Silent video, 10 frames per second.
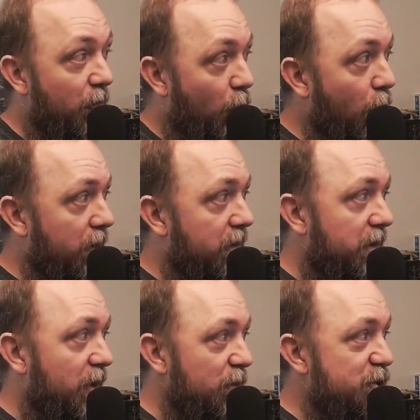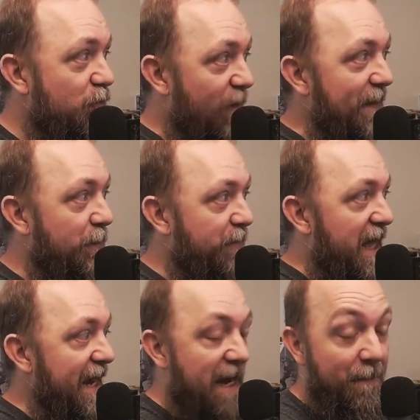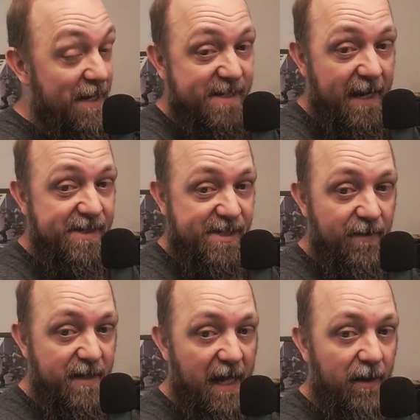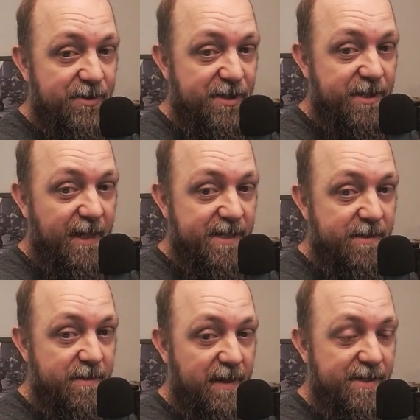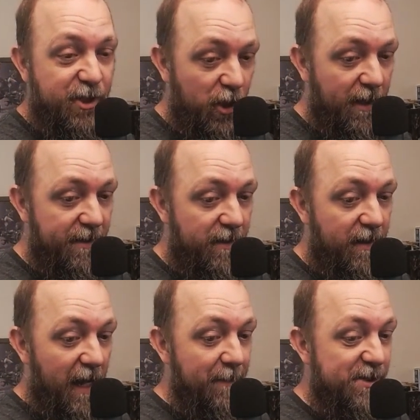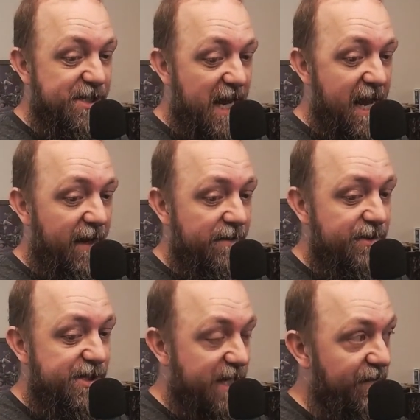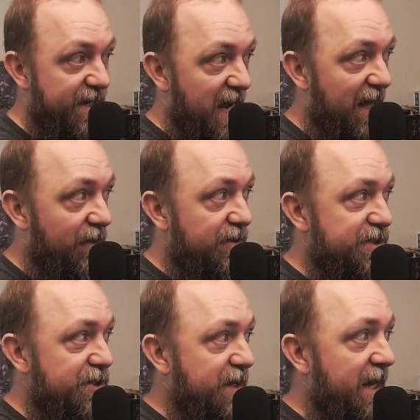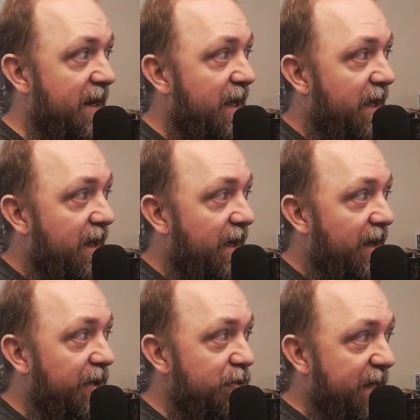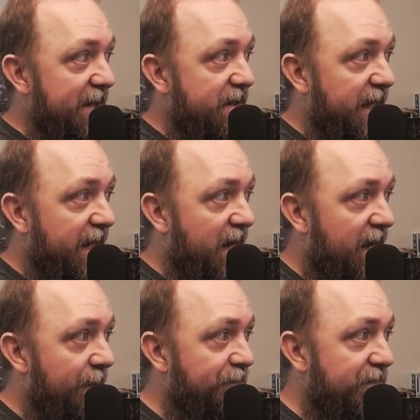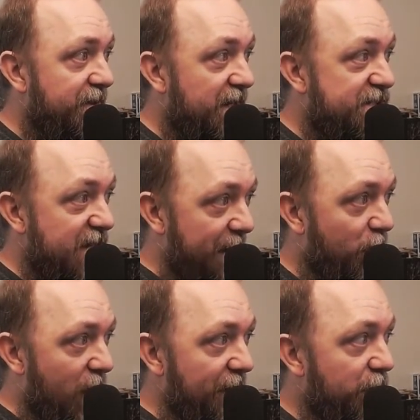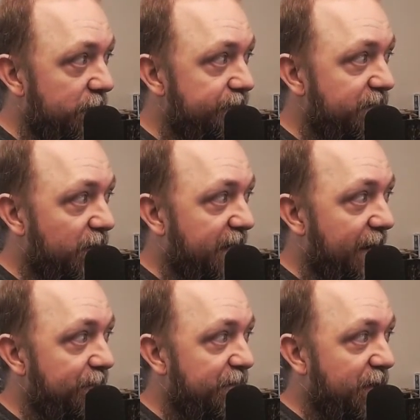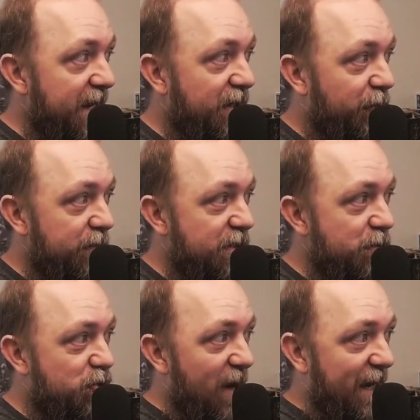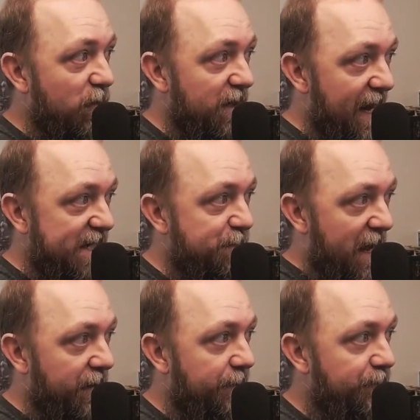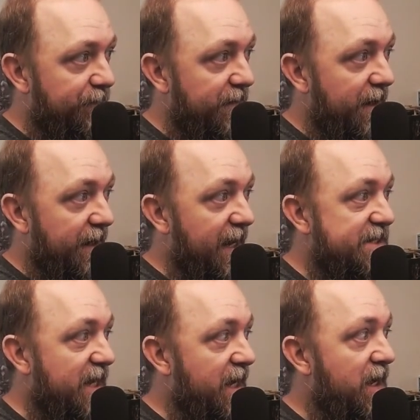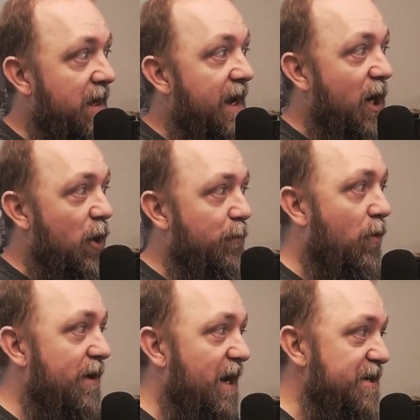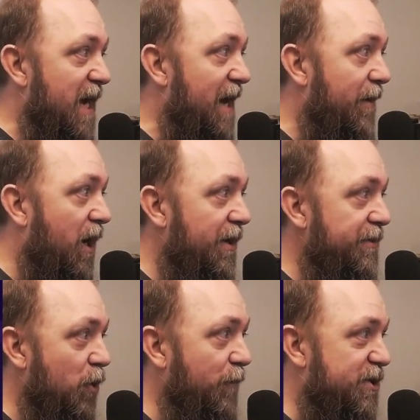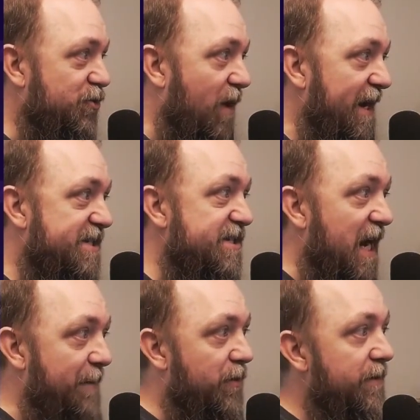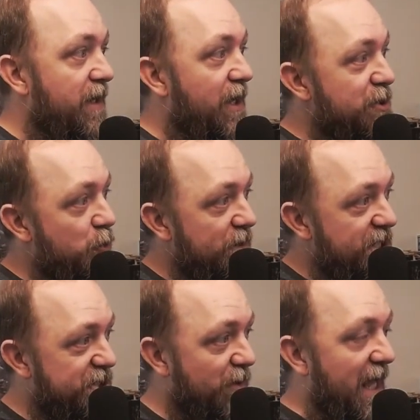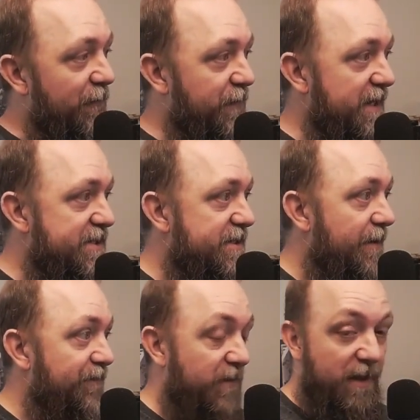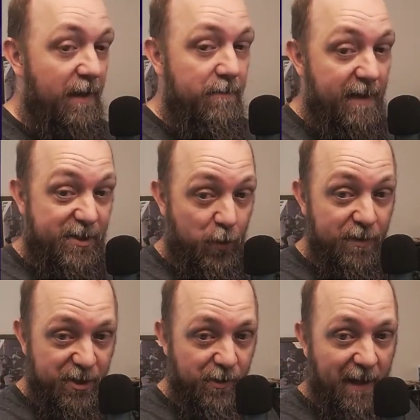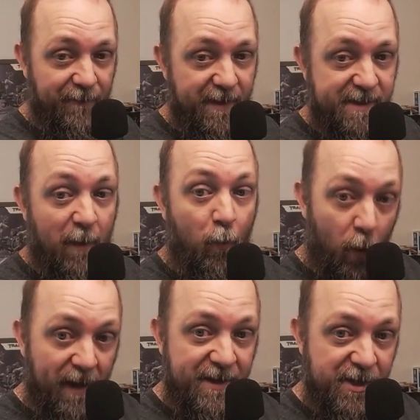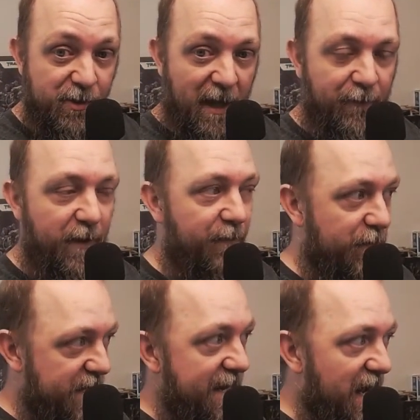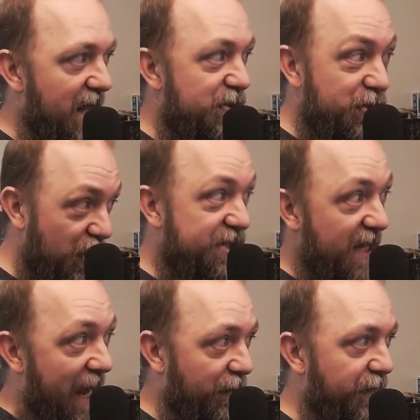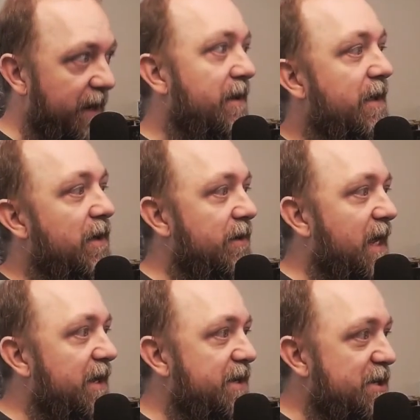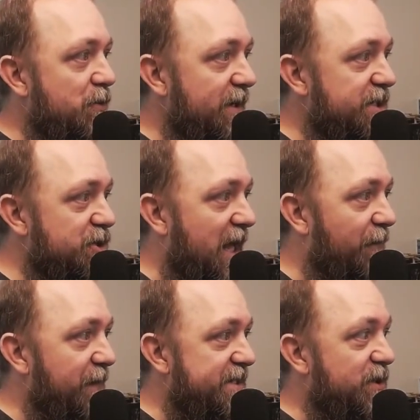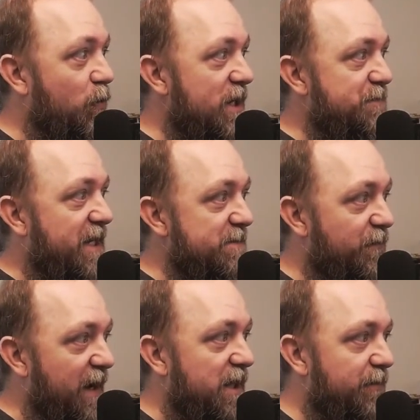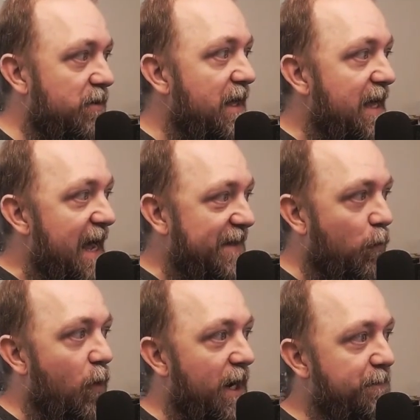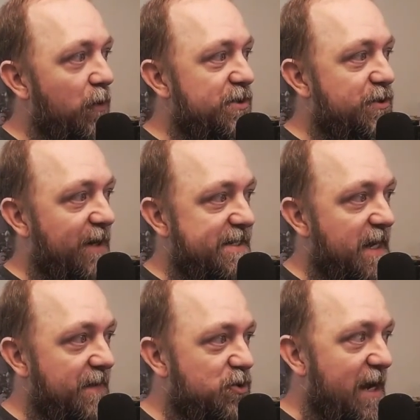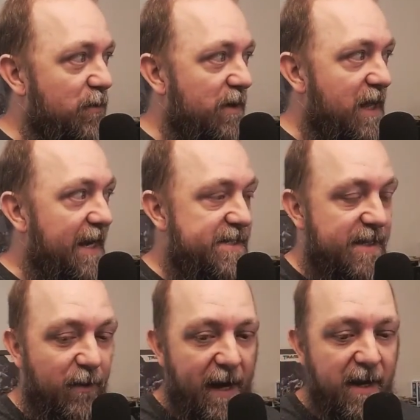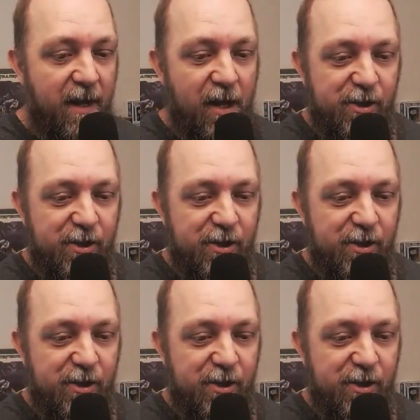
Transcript: Or would you rather buy, and I'm not saying $7 is, is, is good. I'm just saying $7, you get, you get the, uh, a sniper rifle. Okay. You get, includes a new tracker alliance bounty. It gets a, uh, airborne no, uh, Nova Strike sniper, two additional outfits. Okay, that's two additional outfits, not one additional outfit for ten dollars, just the outfit. Okay, you get two additional outfits. The quest becomes available at the wanted poster inside the Tracker Alliance thing, right?